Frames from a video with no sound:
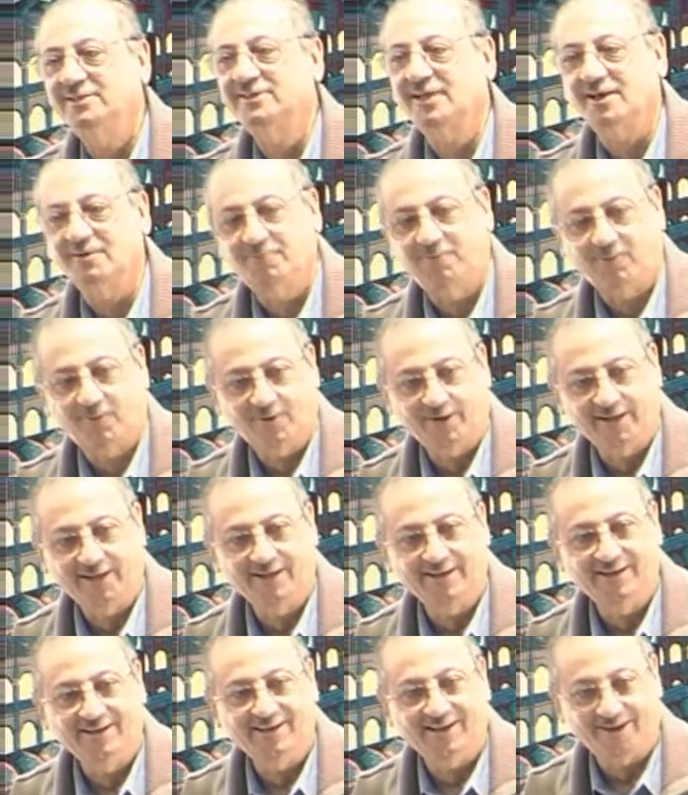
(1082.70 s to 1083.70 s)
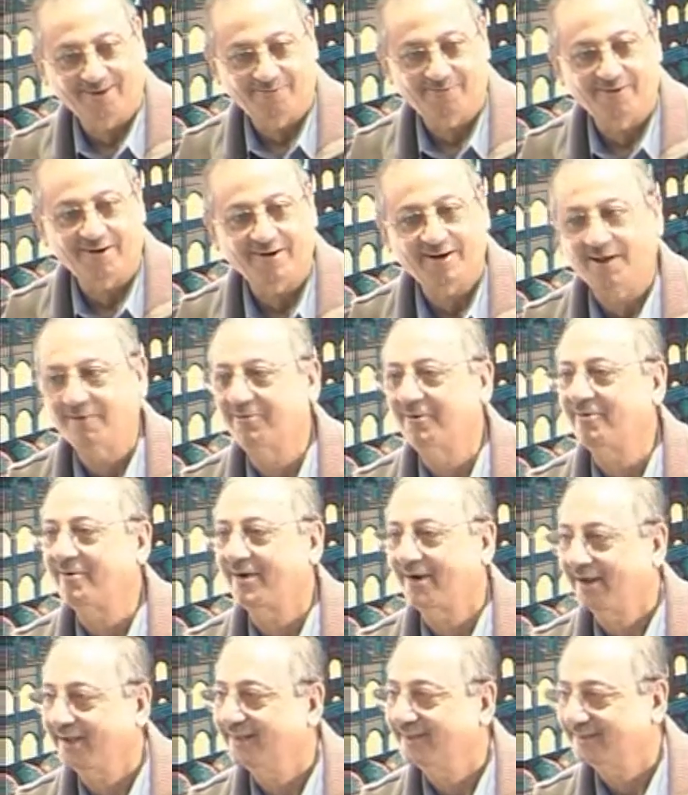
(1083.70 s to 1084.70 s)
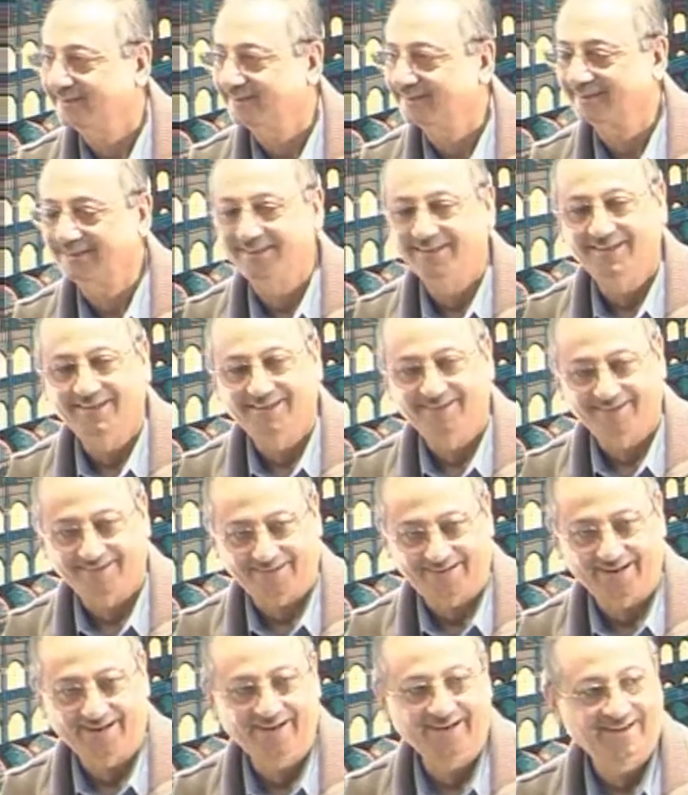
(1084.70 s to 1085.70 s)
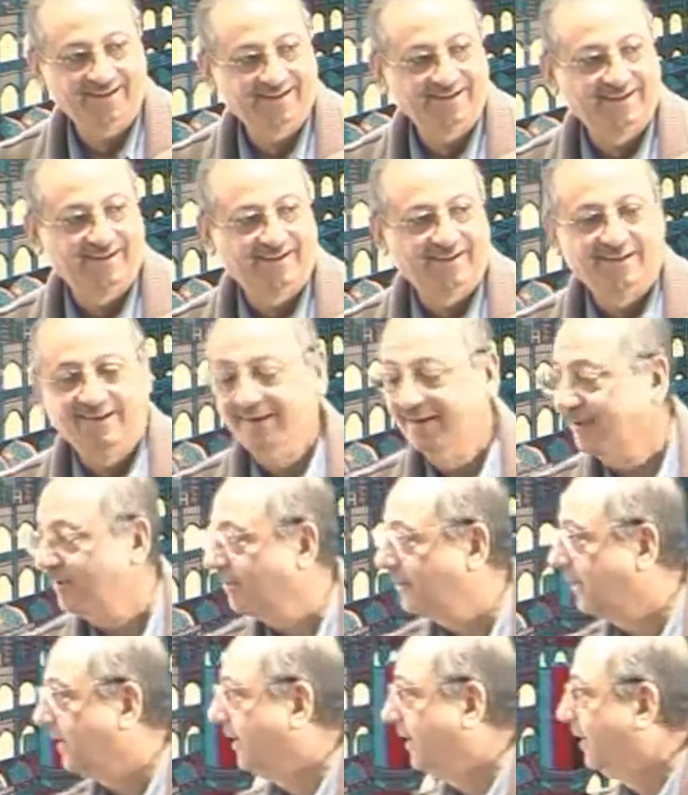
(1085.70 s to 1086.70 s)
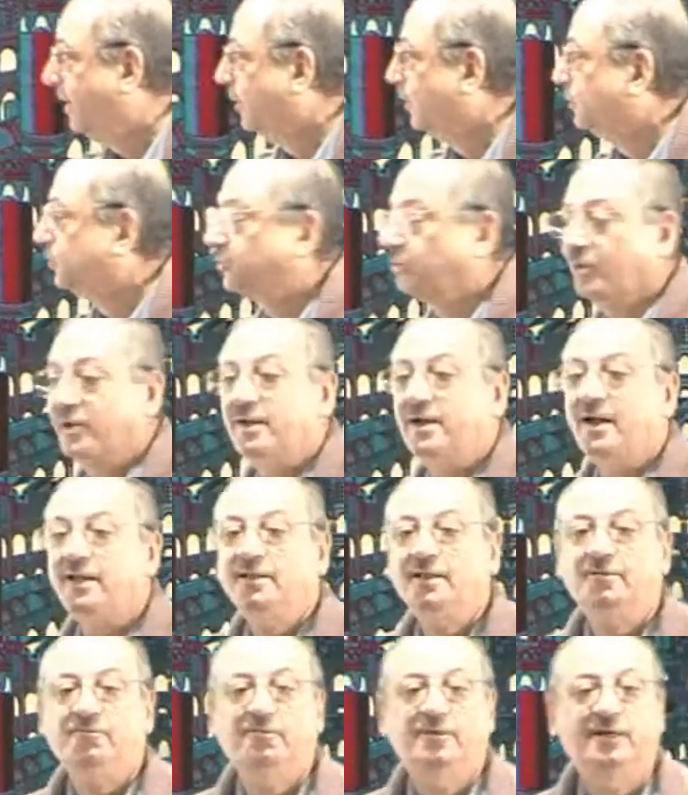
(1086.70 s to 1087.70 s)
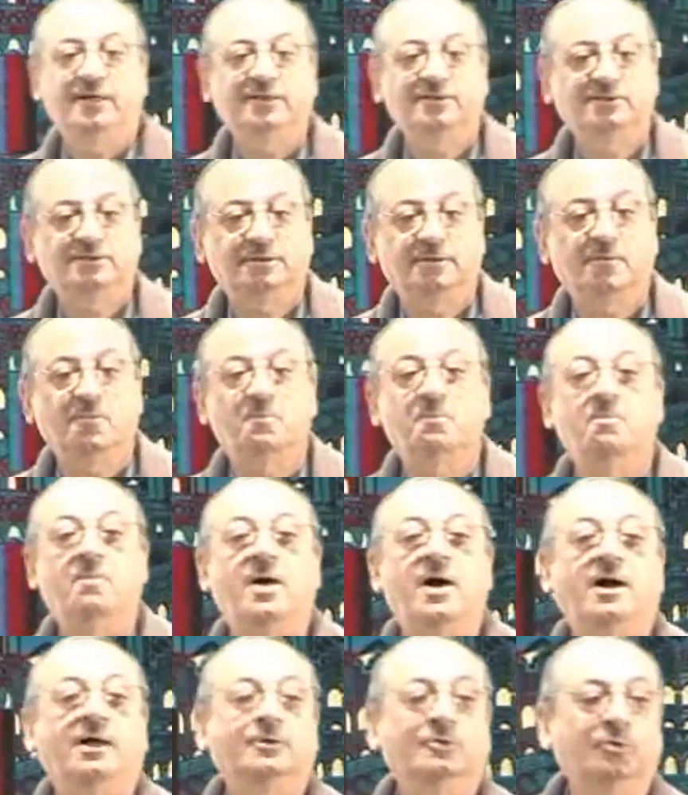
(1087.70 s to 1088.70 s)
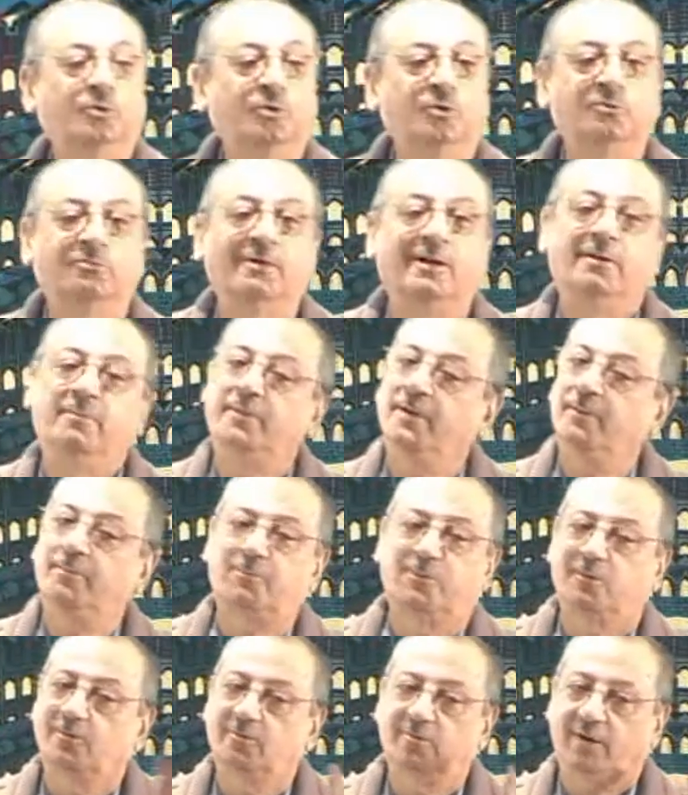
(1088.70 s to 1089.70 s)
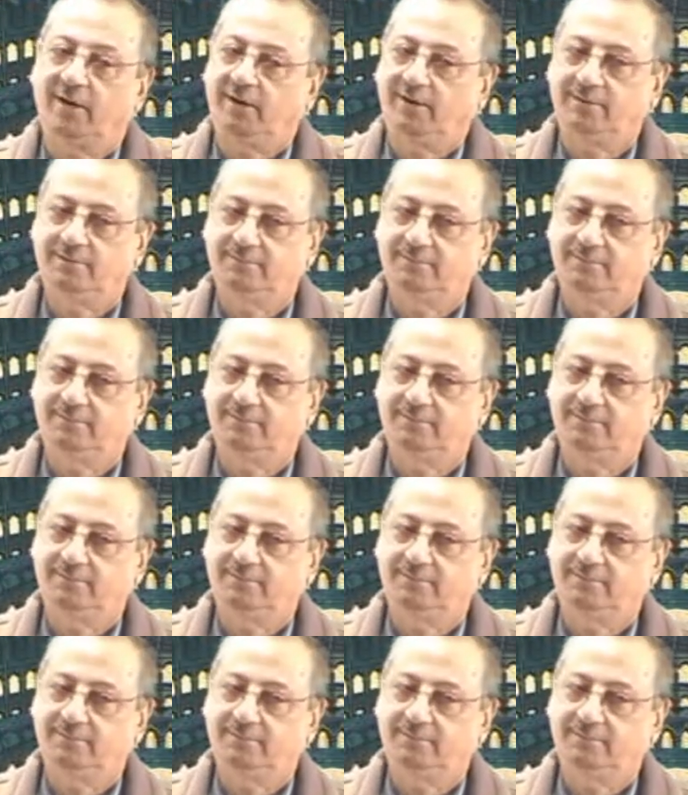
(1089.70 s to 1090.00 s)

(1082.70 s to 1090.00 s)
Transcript: unfolding in front of our eyes. Okay? Okay? So in other words, Ma'dud will be plural.